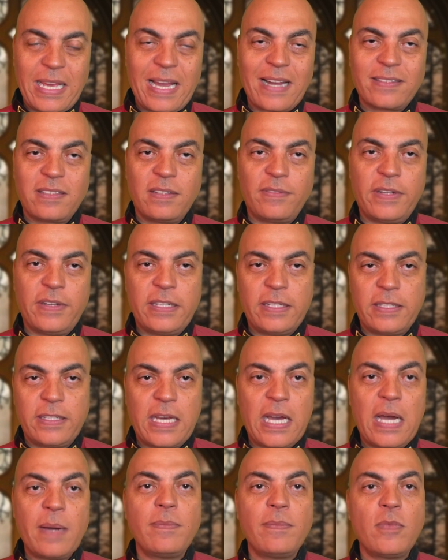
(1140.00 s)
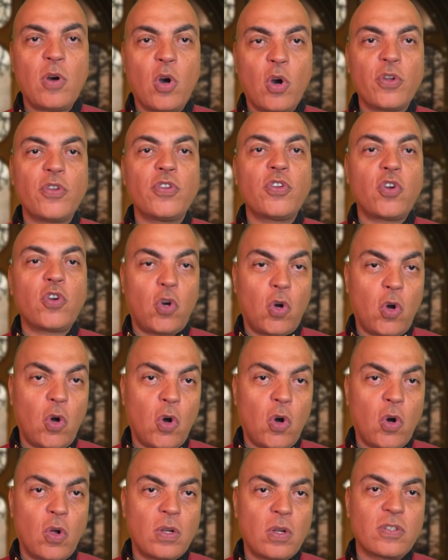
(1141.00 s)
activated. I'm on
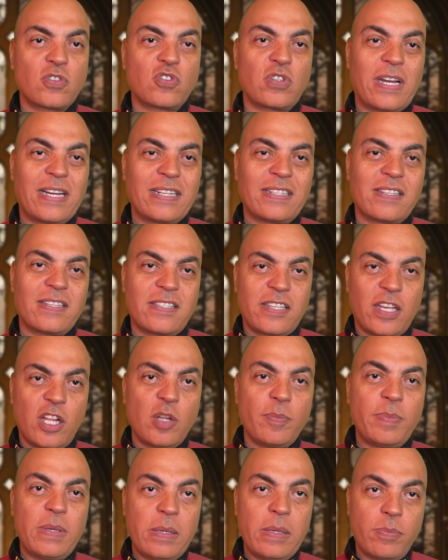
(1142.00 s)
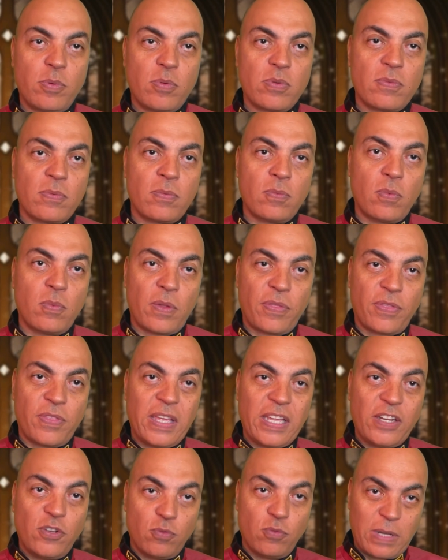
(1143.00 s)
call trying to sell people what
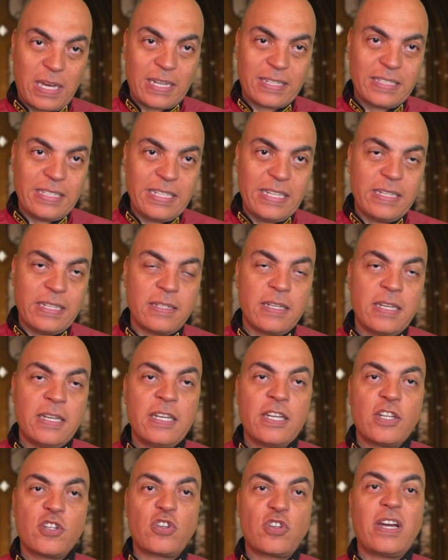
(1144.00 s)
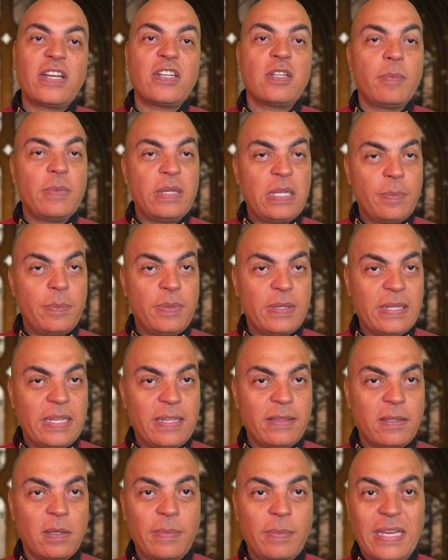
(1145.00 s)
they do not need, trying to
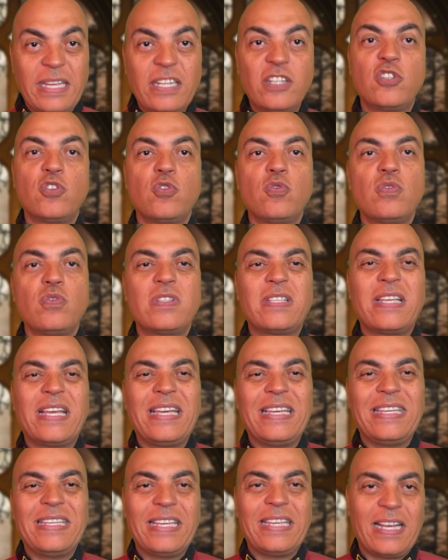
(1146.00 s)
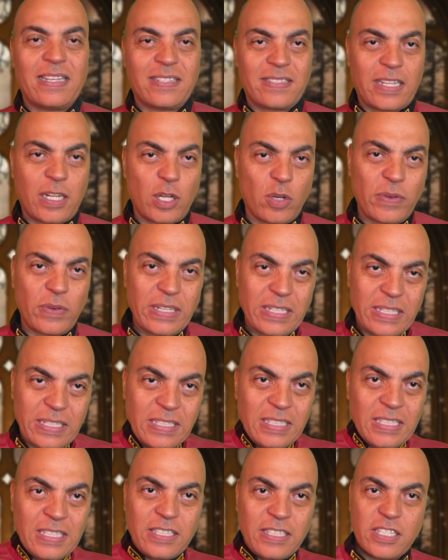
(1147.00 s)
manipulate them into saying yes. That
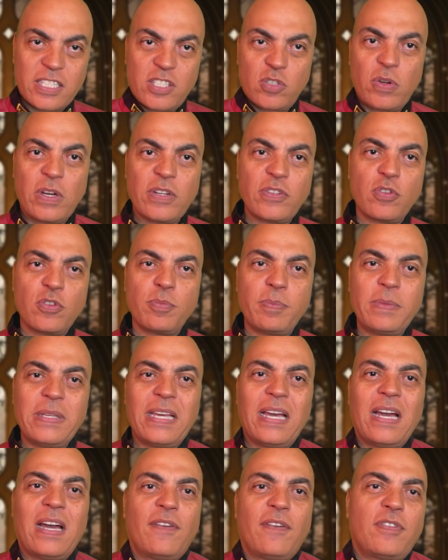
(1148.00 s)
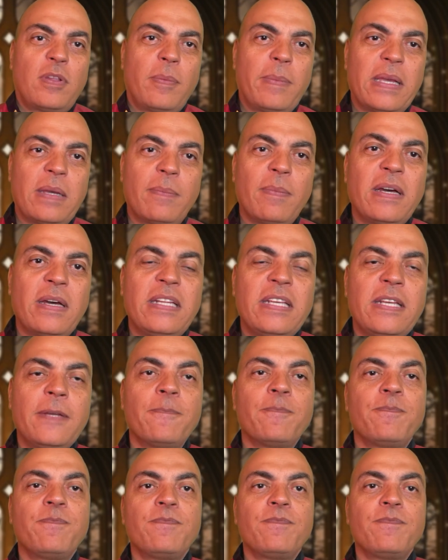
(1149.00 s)
already disgruntled me. I have to make
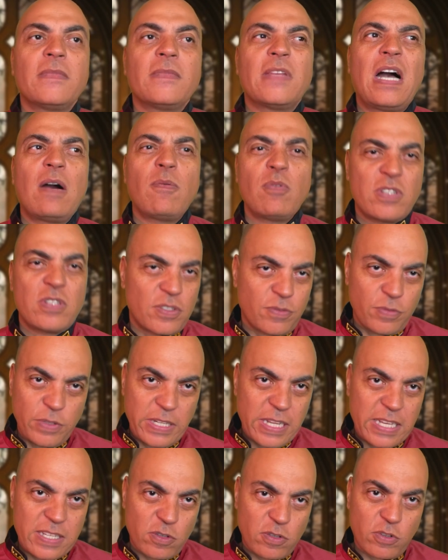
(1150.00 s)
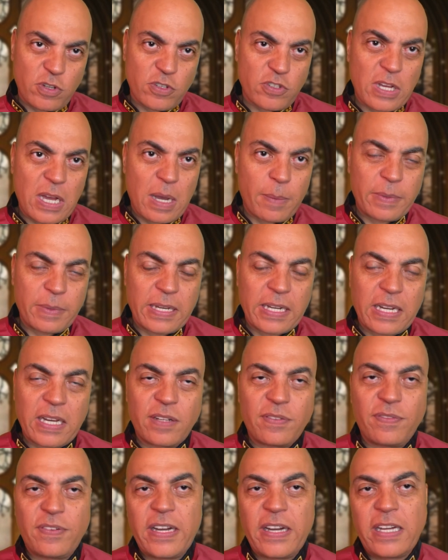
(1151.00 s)
money. I was 3 days on the job and I
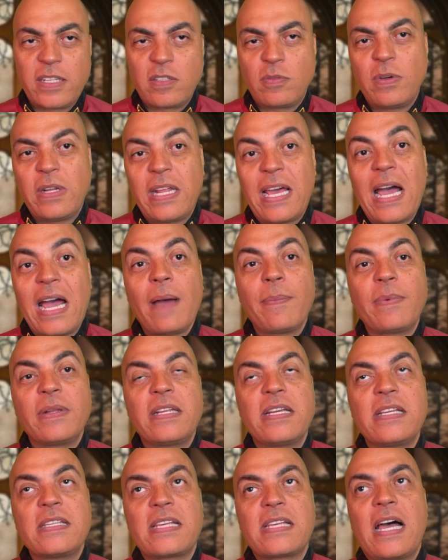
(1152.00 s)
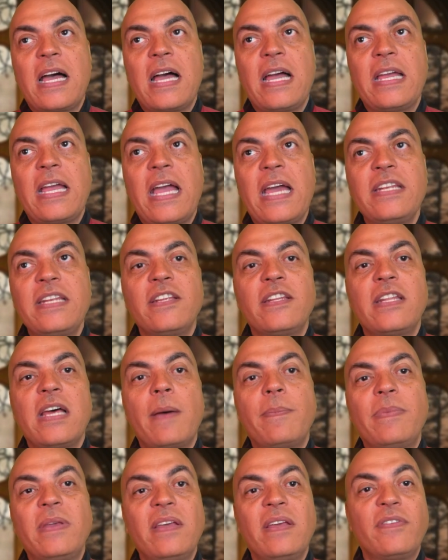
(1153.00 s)
got fired. What happened is I ended
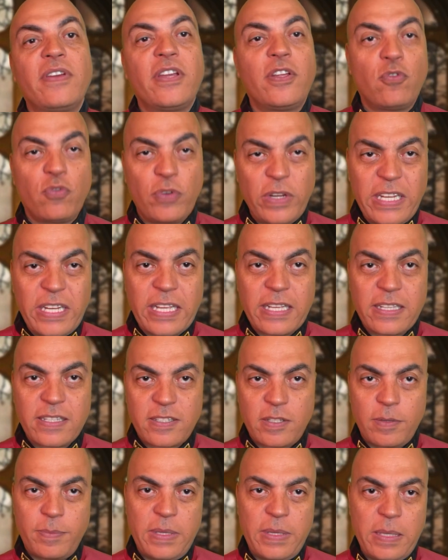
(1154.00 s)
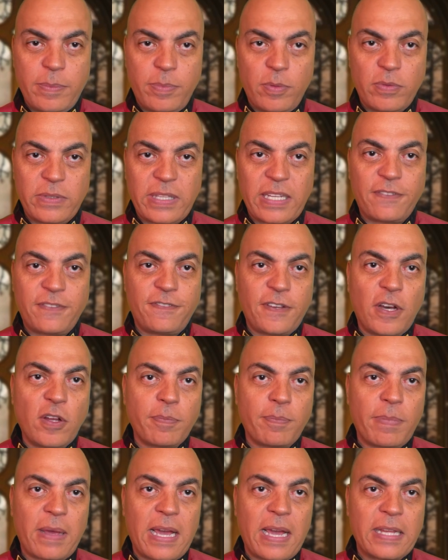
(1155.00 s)
up giving readings to people that
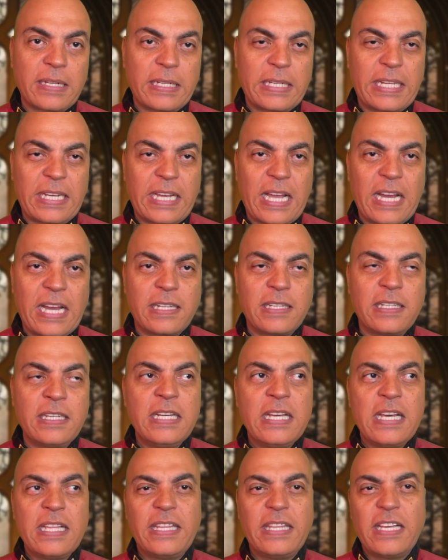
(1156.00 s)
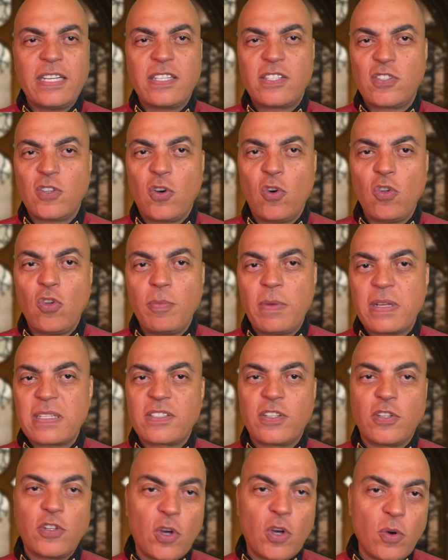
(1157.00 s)
felt bad, and they kind of, their soul
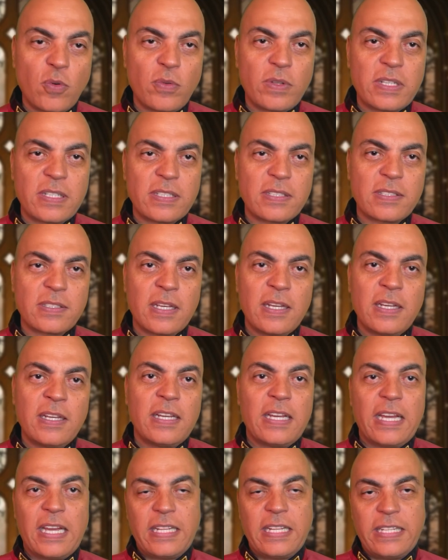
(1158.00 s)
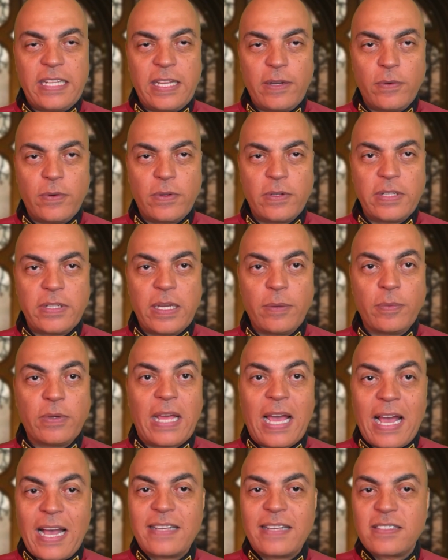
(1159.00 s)
must have known this, and they would
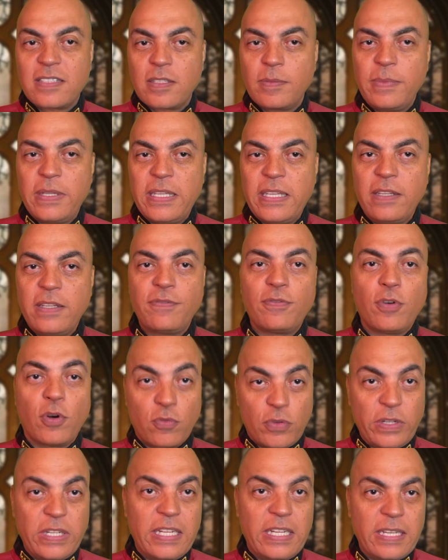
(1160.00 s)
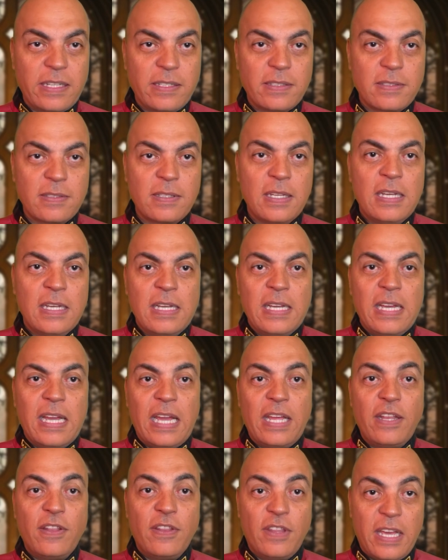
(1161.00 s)
ask me for readings,
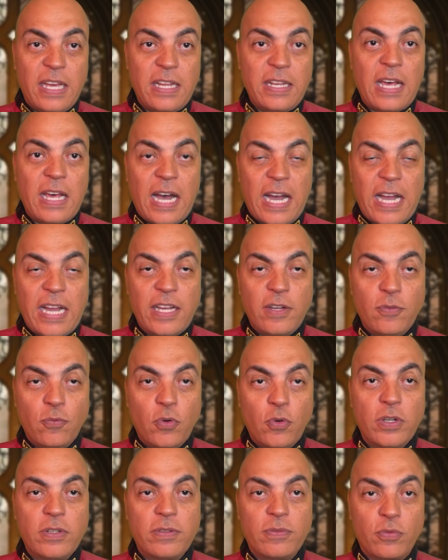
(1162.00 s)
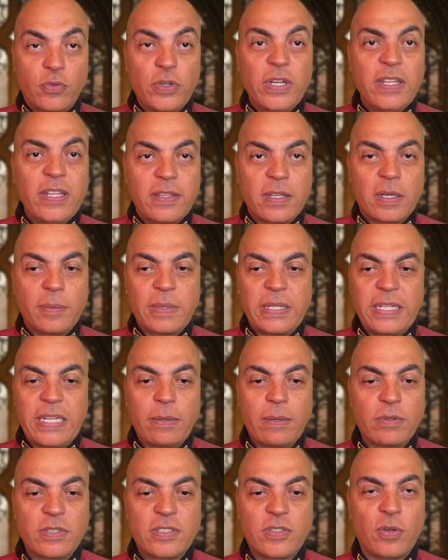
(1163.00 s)
and then I would read them, and
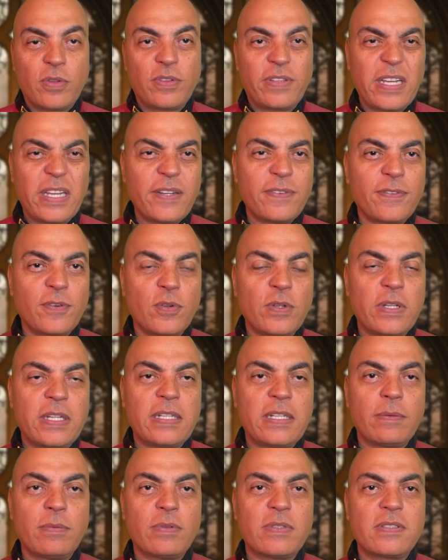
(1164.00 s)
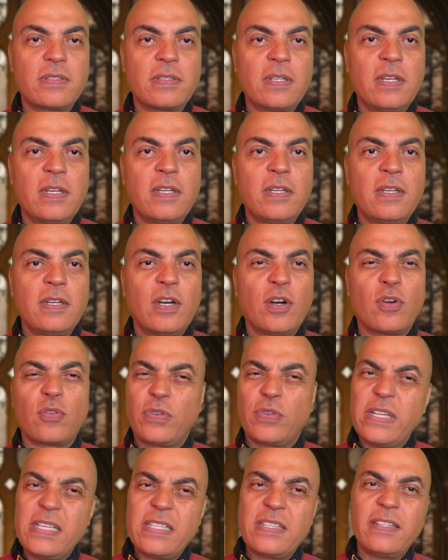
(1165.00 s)
they were so thankful, and there was a
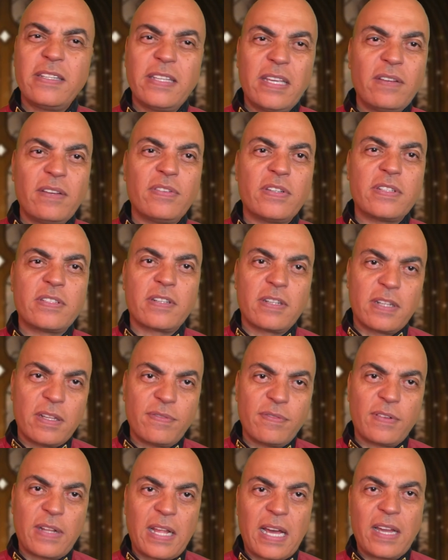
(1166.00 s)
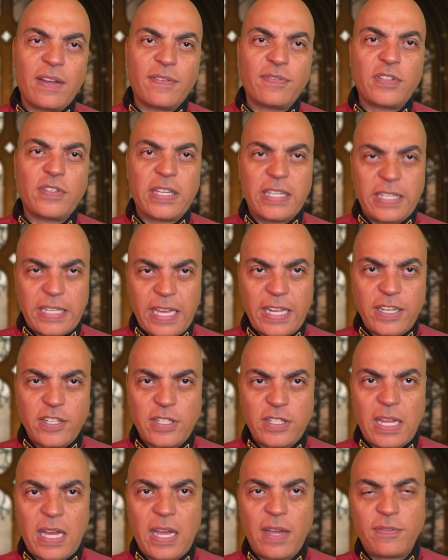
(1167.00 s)
reason given to live life, to
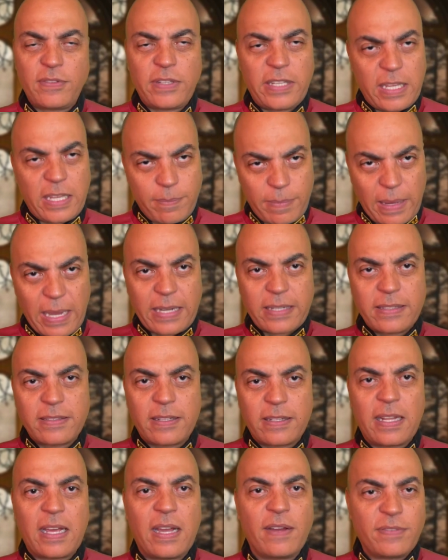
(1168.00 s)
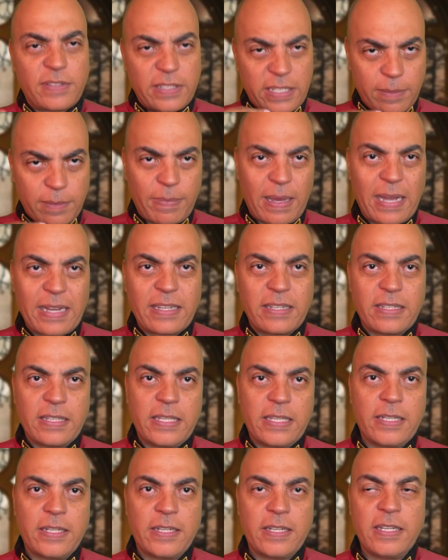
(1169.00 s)
engage life, to get back into life, to get back in
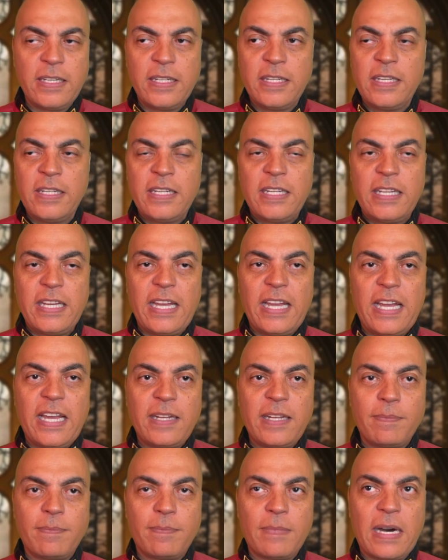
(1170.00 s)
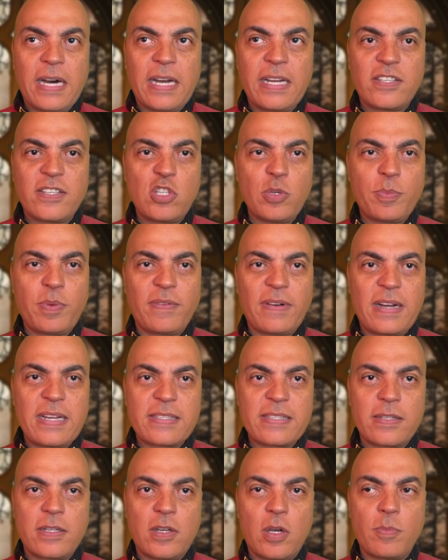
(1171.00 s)
gear. And my
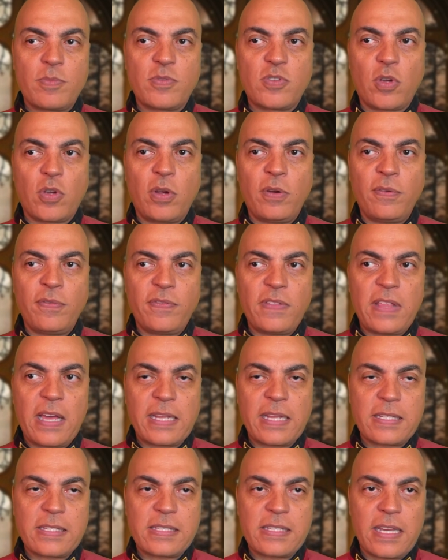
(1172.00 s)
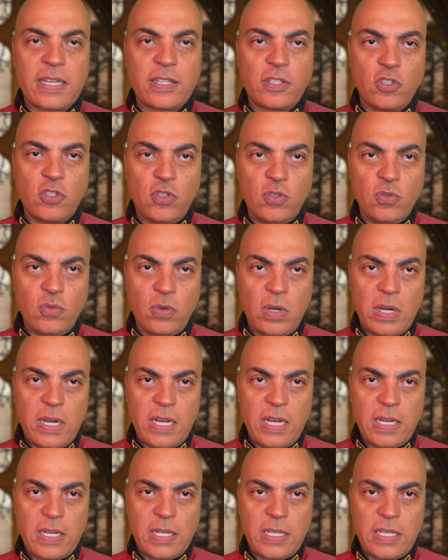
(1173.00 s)
supervisor observed that and said, "You are
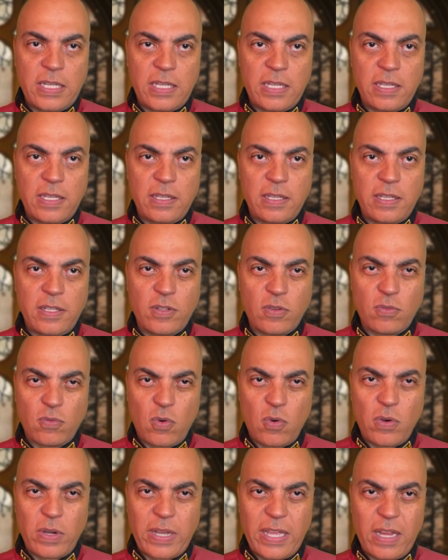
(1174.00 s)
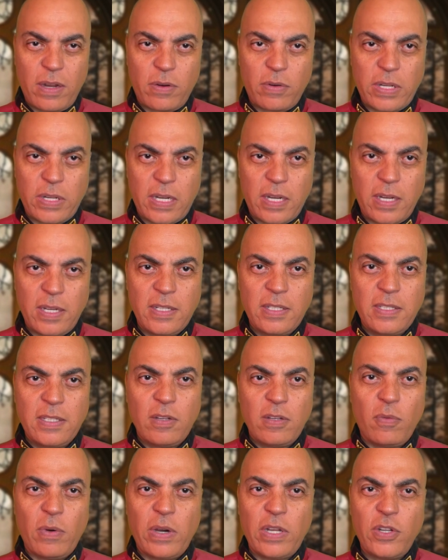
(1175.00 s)
in the wrong area.
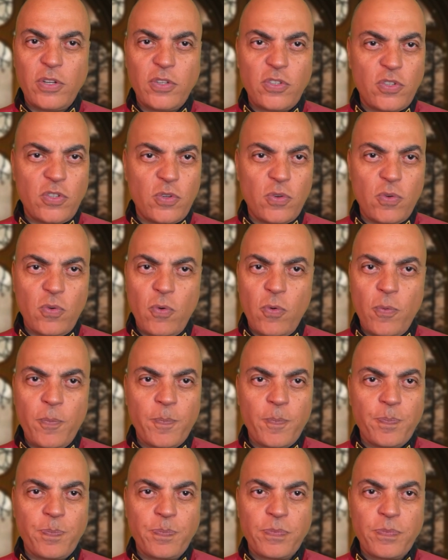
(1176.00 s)
Why don't you